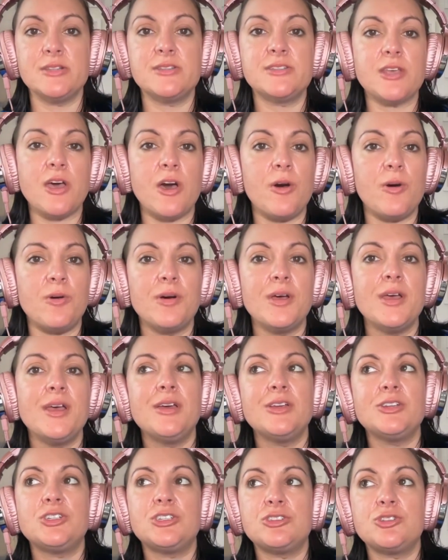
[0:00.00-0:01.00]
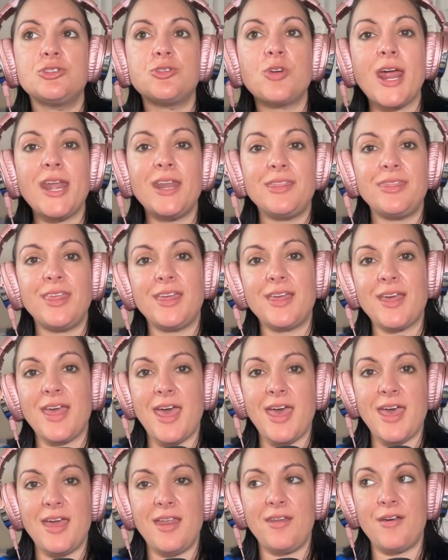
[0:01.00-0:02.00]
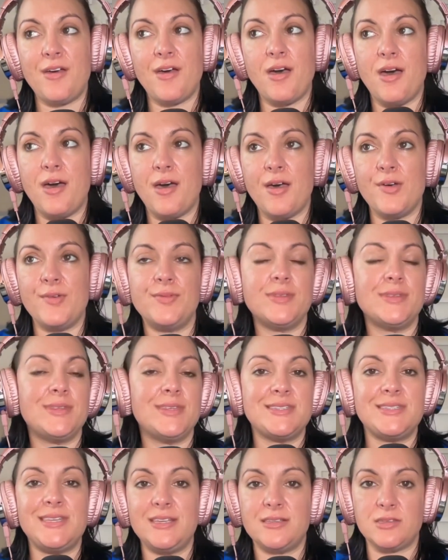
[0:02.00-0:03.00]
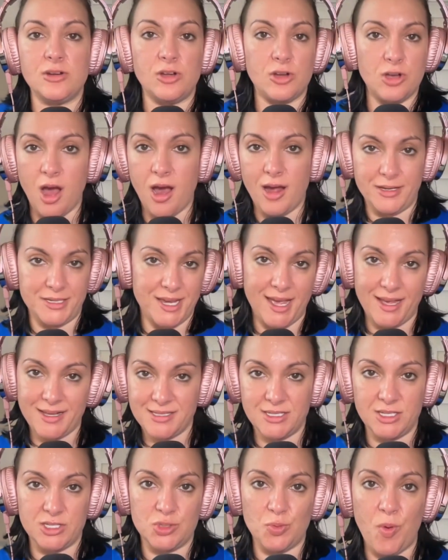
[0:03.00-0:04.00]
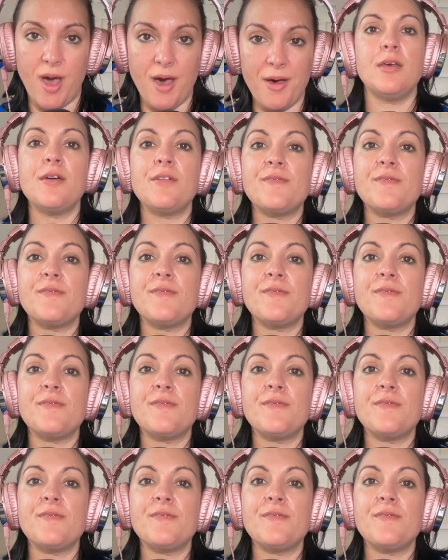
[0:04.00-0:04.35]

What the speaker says: So just try to think ahead of the seasonal context as well.